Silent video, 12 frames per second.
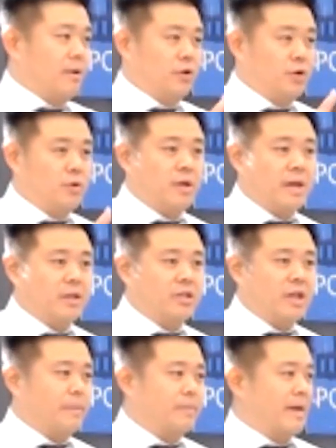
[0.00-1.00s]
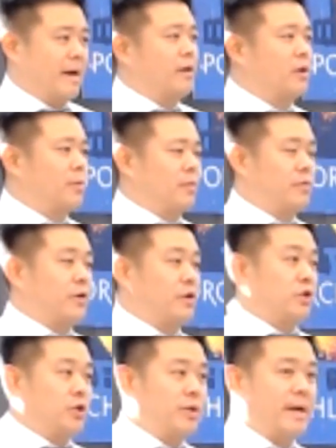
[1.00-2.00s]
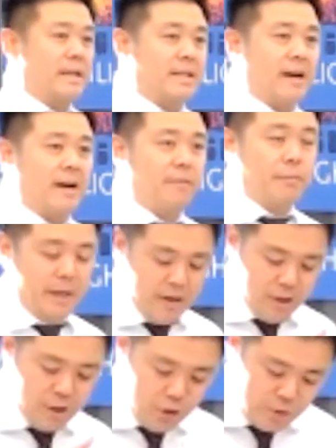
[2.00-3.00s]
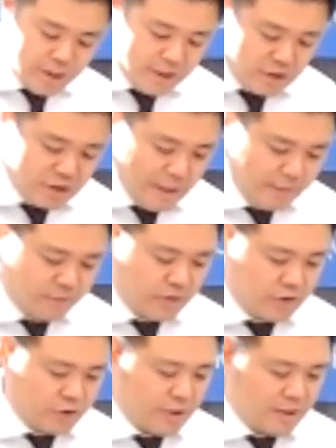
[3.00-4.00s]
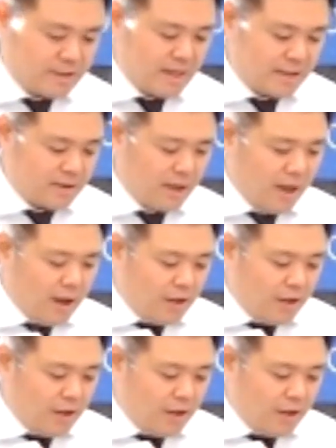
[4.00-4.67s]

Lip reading: New King James, and I don't know what version you guys have, but in a New King James version, it says,